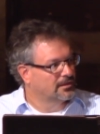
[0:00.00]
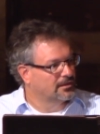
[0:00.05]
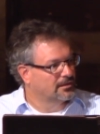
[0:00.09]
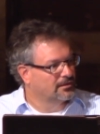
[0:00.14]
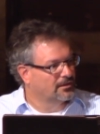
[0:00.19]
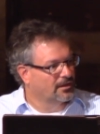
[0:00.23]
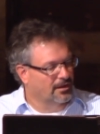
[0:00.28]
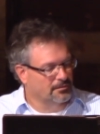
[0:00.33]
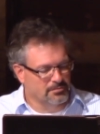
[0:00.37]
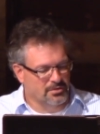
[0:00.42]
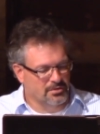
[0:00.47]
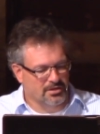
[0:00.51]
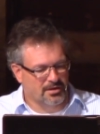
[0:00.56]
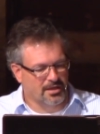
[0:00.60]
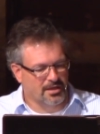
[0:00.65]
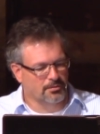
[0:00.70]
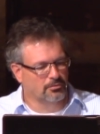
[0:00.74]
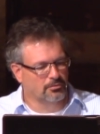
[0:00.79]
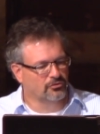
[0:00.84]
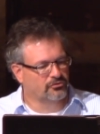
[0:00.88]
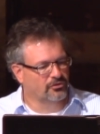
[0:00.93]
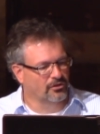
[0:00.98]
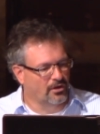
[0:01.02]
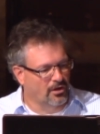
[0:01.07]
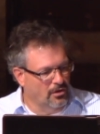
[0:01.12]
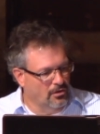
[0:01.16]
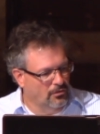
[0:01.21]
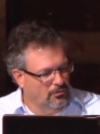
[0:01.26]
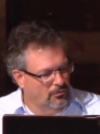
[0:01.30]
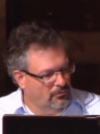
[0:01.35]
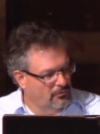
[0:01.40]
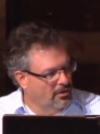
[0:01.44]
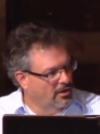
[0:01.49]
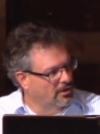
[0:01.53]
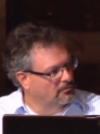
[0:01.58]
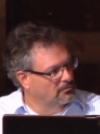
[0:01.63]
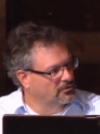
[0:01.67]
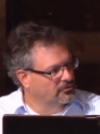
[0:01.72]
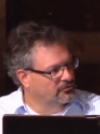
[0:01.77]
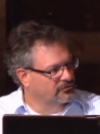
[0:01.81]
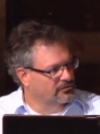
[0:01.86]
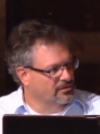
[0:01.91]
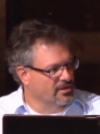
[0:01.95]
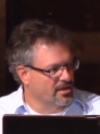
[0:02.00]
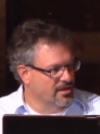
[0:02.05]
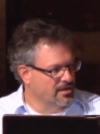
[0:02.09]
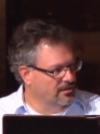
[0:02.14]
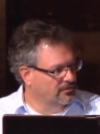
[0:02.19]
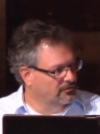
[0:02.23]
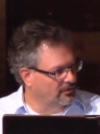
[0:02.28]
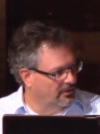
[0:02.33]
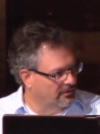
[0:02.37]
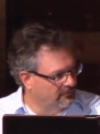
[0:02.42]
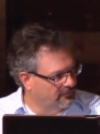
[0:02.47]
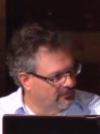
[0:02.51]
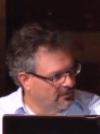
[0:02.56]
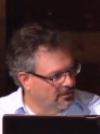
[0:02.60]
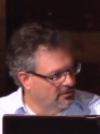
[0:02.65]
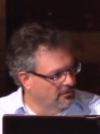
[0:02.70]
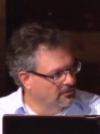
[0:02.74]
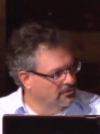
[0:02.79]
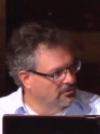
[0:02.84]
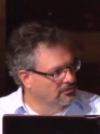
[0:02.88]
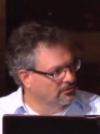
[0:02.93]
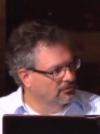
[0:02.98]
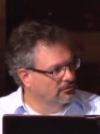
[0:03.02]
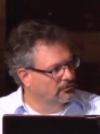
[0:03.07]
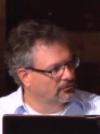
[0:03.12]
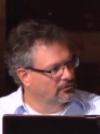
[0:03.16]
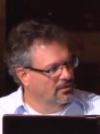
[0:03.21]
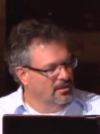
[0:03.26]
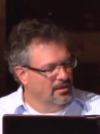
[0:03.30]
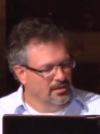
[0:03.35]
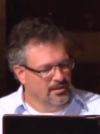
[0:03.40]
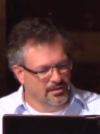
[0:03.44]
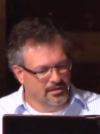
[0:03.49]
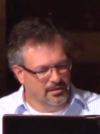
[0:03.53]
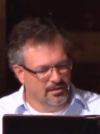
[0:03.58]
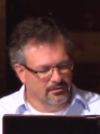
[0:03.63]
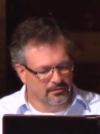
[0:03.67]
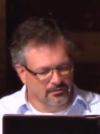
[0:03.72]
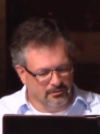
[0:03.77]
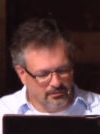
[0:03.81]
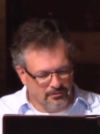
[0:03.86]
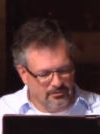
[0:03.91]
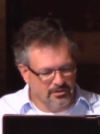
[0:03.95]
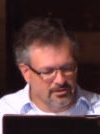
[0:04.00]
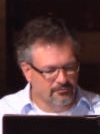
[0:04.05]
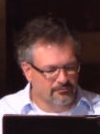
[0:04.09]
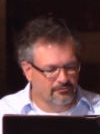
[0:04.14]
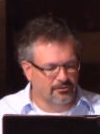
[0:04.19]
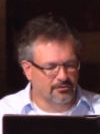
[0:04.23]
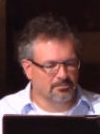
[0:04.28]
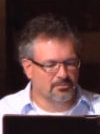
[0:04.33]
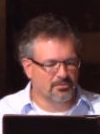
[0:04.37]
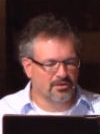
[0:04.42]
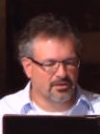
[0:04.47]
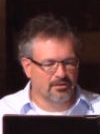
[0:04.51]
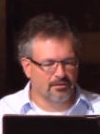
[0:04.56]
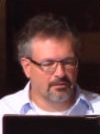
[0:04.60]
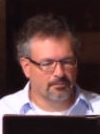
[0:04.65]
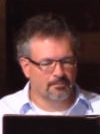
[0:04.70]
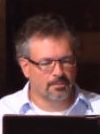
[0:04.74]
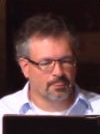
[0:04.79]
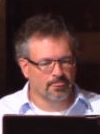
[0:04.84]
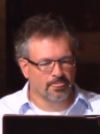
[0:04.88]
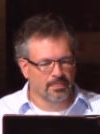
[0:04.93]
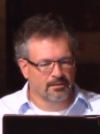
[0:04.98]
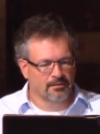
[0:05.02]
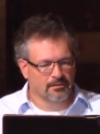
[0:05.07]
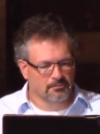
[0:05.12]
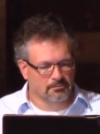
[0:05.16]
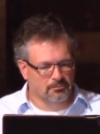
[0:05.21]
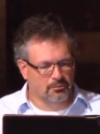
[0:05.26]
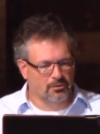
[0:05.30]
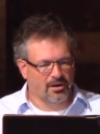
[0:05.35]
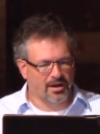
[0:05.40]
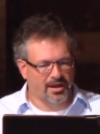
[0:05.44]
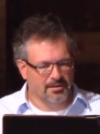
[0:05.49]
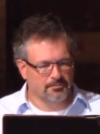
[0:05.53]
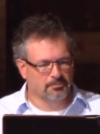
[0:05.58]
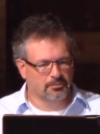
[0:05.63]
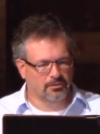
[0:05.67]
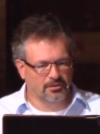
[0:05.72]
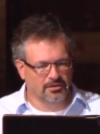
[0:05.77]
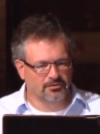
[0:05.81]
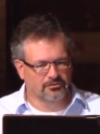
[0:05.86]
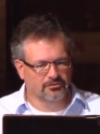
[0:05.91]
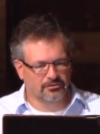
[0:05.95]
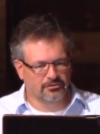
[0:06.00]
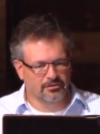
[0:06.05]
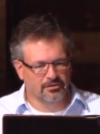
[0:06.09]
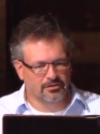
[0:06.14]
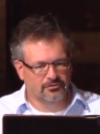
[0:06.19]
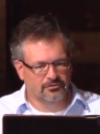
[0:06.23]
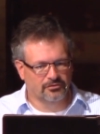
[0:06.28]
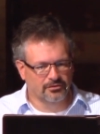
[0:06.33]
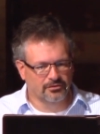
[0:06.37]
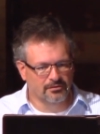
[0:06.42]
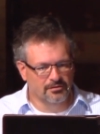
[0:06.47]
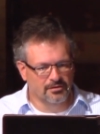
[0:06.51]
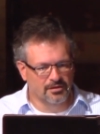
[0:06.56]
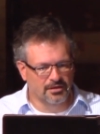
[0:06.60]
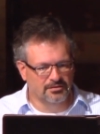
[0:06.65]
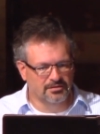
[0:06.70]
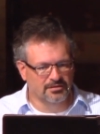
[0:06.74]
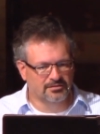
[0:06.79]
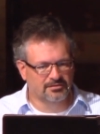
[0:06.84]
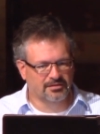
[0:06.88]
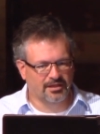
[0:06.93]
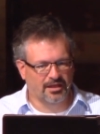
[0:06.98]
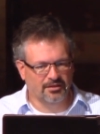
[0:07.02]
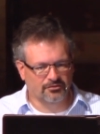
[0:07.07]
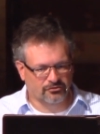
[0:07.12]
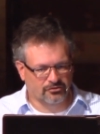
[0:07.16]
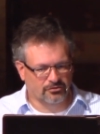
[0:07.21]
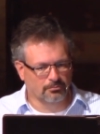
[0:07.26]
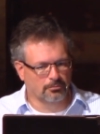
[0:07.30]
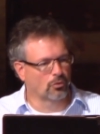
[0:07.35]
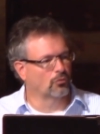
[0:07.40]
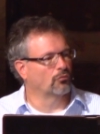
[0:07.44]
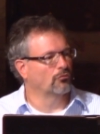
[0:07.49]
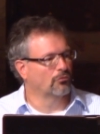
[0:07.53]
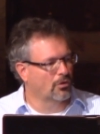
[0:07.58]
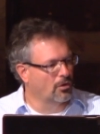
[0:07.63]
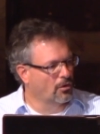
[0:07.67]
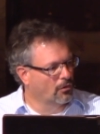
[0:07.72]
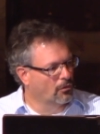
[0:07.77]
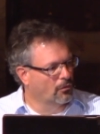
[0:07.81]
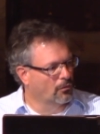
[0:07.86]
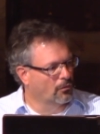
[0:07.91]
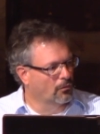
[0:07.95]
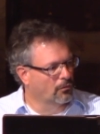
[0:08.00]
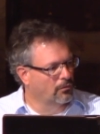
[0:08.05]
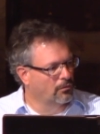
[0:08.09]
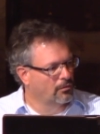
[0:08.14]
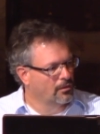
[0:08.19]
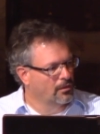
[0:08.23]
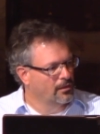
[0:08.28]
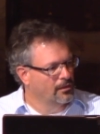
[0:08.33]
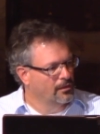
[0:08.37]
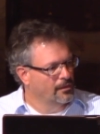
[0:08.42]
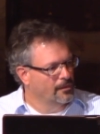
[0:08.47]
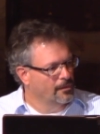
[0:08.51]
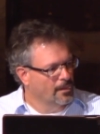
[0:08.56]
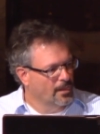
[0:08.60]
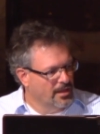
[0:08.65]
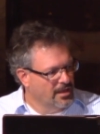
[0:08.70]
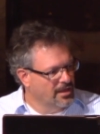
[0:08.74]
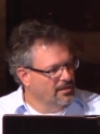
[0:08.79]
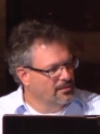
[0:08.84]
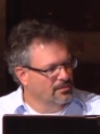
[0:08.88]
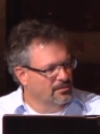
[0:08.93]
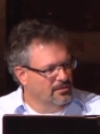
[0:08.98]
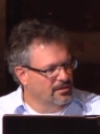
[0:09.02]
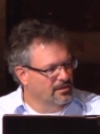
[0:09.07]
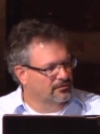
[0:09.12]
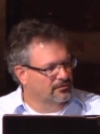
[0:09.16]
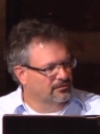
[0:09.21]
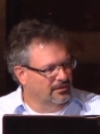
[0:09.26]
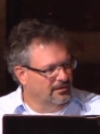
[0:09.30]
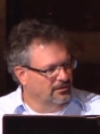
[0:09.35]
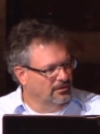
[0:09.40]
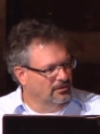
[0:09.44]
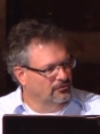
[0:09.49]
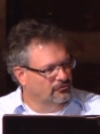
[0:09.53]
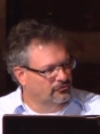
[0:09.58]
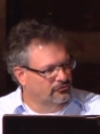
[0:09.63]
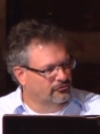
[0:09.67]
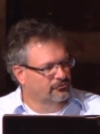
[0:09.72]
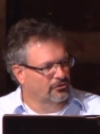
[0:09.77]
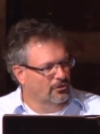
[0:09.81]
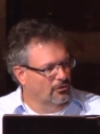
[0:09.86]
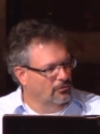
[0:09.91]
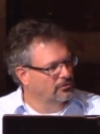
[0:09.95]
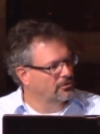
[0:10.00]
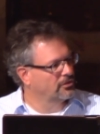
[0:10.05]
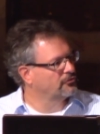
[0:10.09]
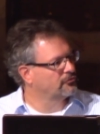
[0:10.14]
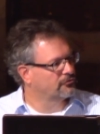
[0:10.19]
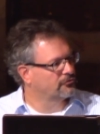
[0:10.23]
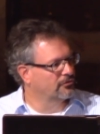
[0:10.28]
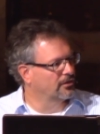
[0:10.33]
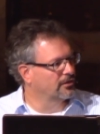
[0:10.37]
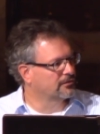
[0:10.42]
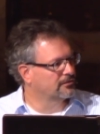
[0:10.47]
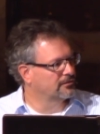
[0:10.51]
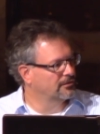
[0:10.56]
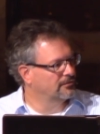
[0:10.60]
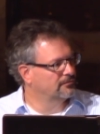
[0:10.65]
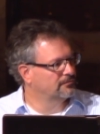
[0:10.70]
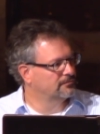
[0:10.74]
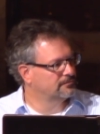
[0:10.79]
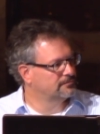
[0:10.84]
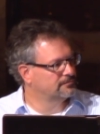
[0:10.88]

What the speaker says: Not being able to own our mistakes, our failures, and learning from them. Pride plays such a detestable role in this, and it's so destructive.